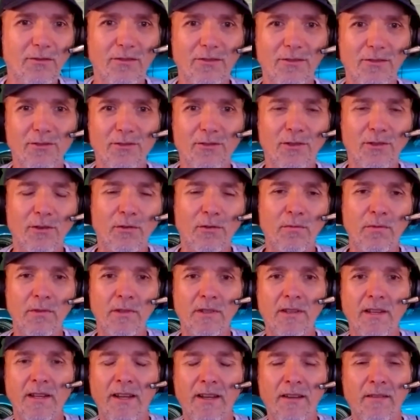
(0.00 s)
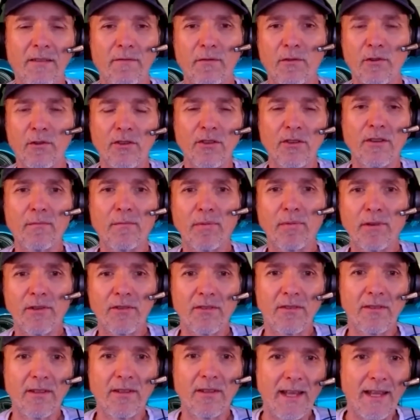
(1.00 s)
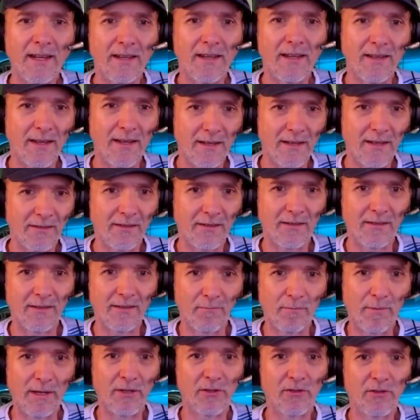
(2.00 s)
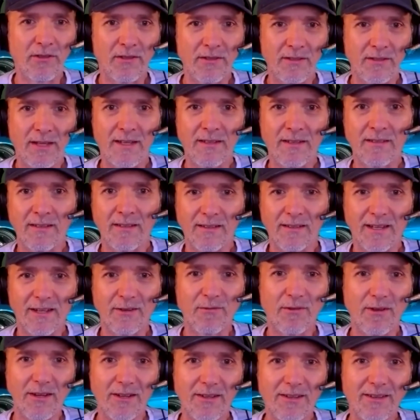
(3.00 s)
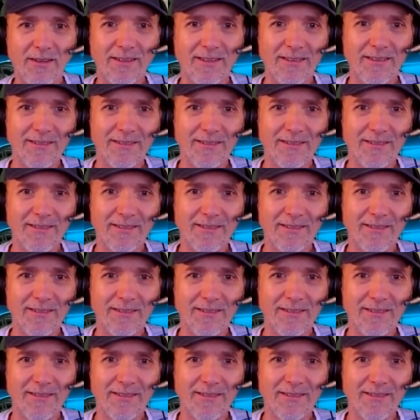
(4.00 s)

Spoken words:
so who was the unfortunate person that had to test it to make sure it tasted like water?